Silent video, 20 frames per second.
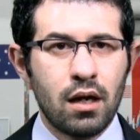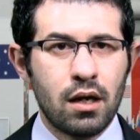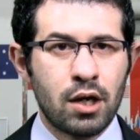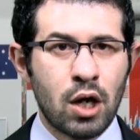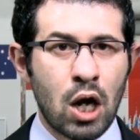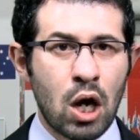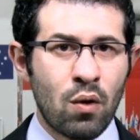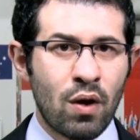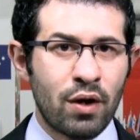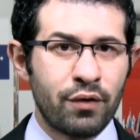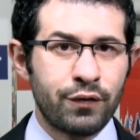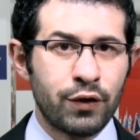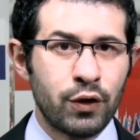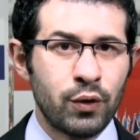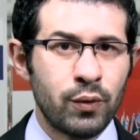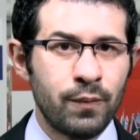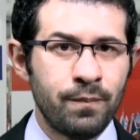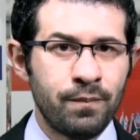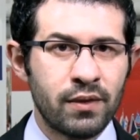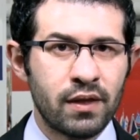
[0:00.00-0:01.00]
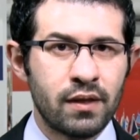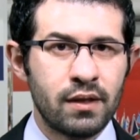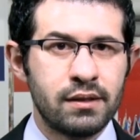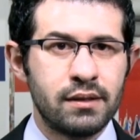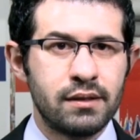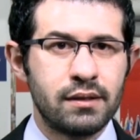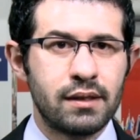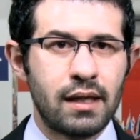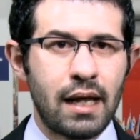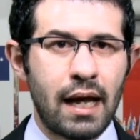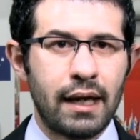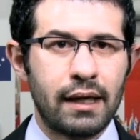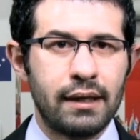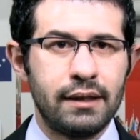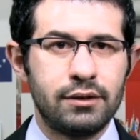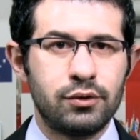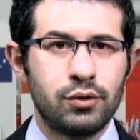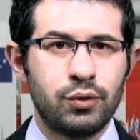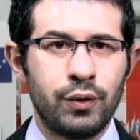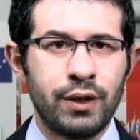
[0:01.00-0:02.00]
In our view, this is
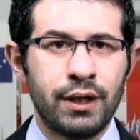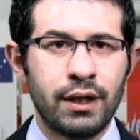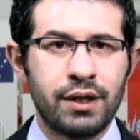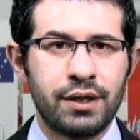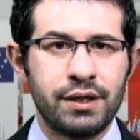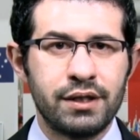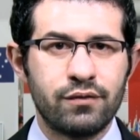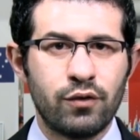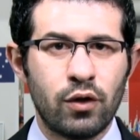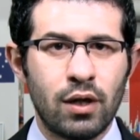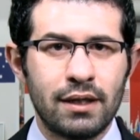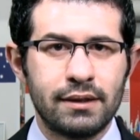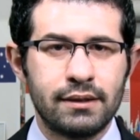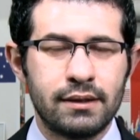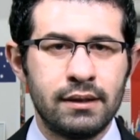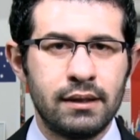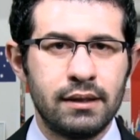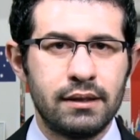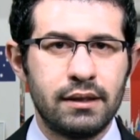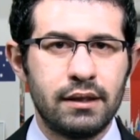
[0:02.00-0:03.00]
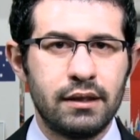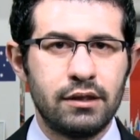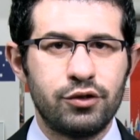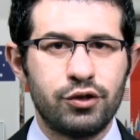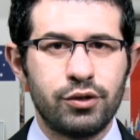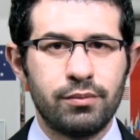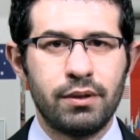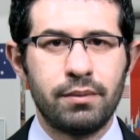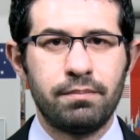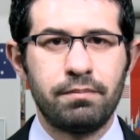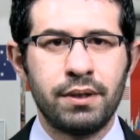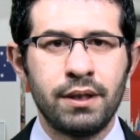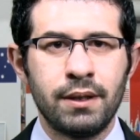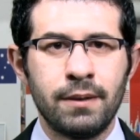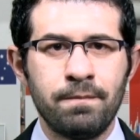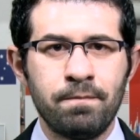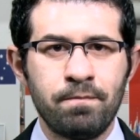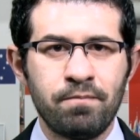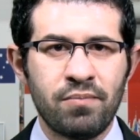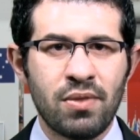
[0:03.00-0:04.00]
likely to increase volatility in
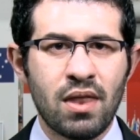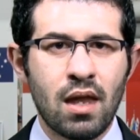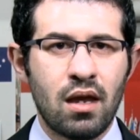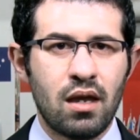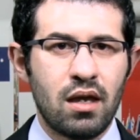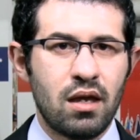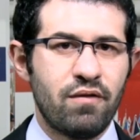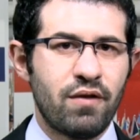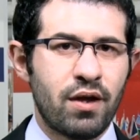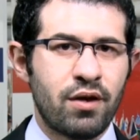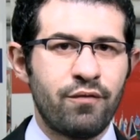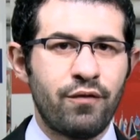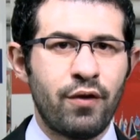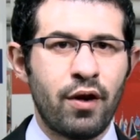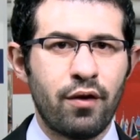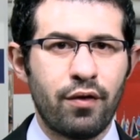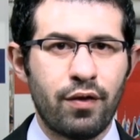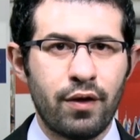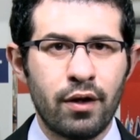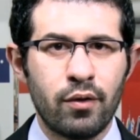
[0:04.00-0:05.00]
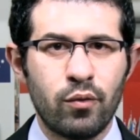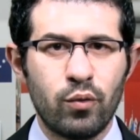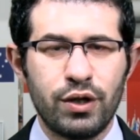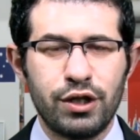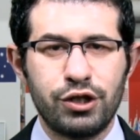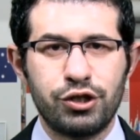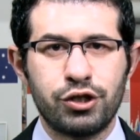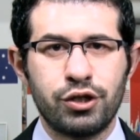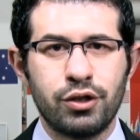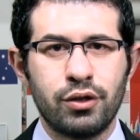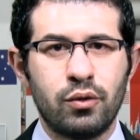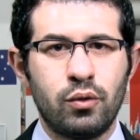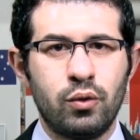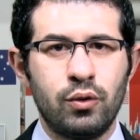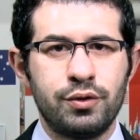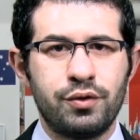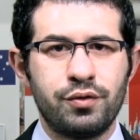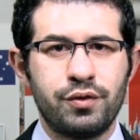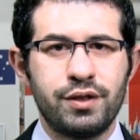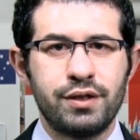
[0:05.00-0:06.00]
GBP even further, which
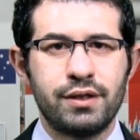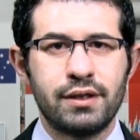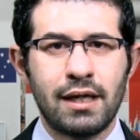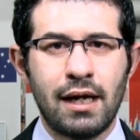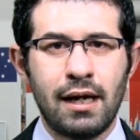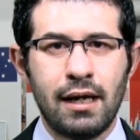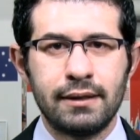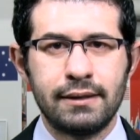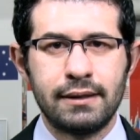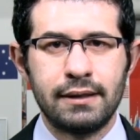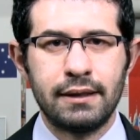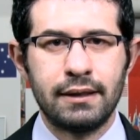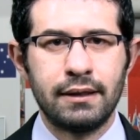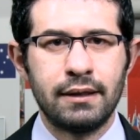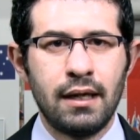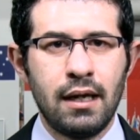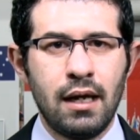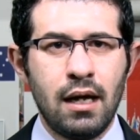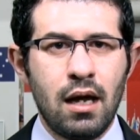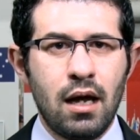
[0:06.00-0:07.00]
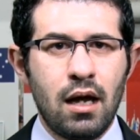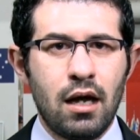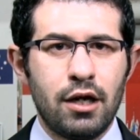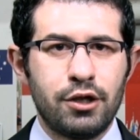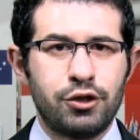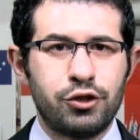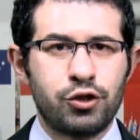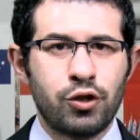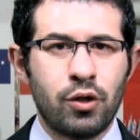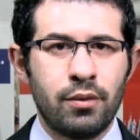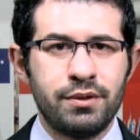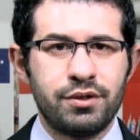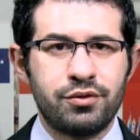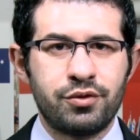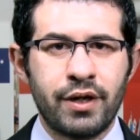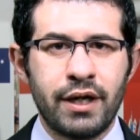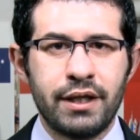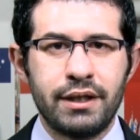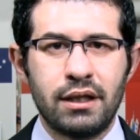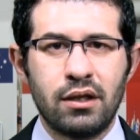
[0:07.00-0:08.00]
could result in a choppy
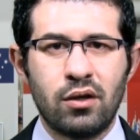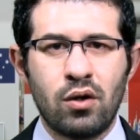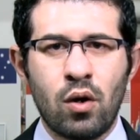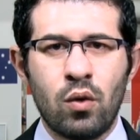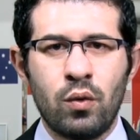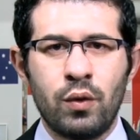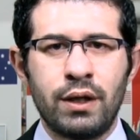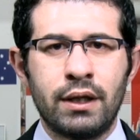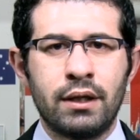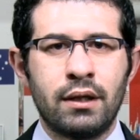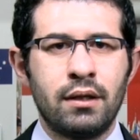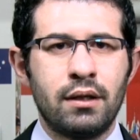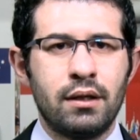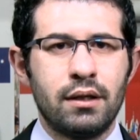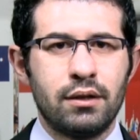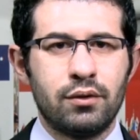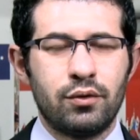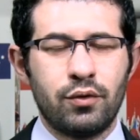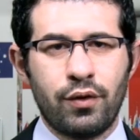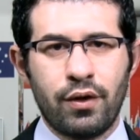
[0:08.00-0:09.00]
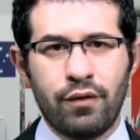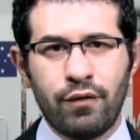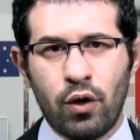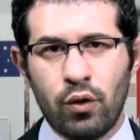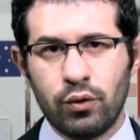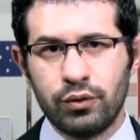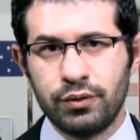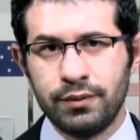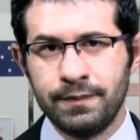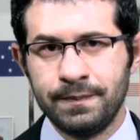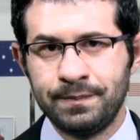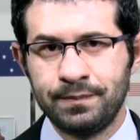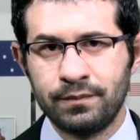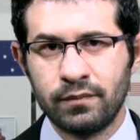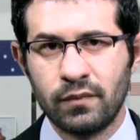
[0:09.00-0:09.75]
trading going into the vote.